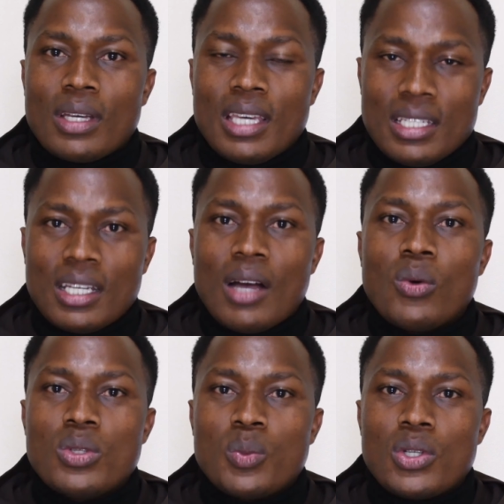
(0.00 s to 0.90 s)
getting a
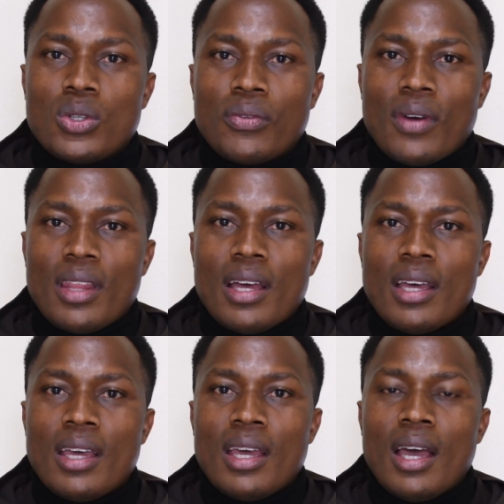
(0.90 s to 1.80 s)
good spiritual father
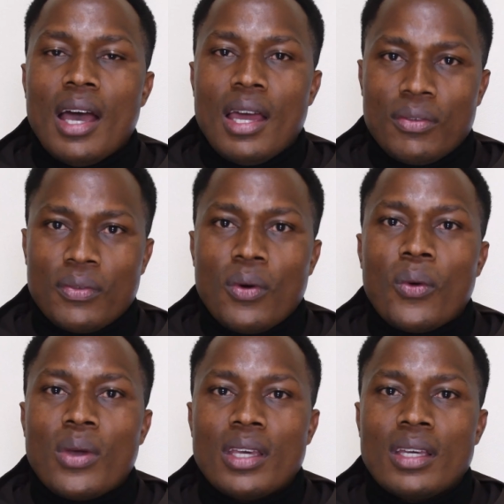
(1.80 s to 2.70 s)
and
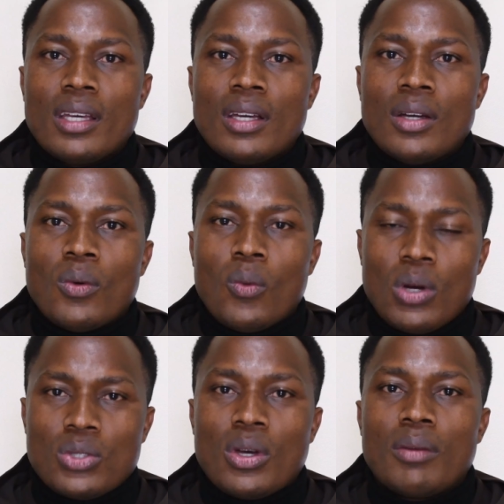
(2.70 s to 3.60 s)
following
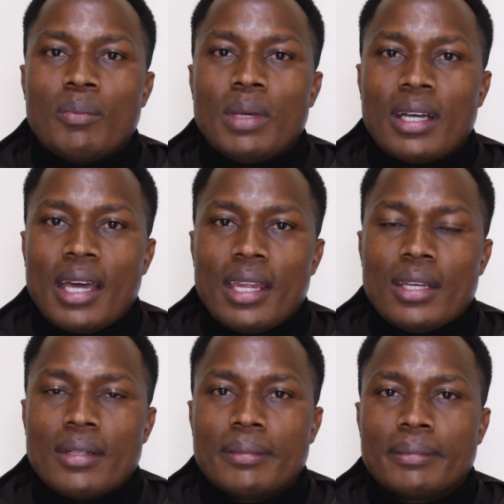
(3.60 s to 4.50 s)
what you are being guided.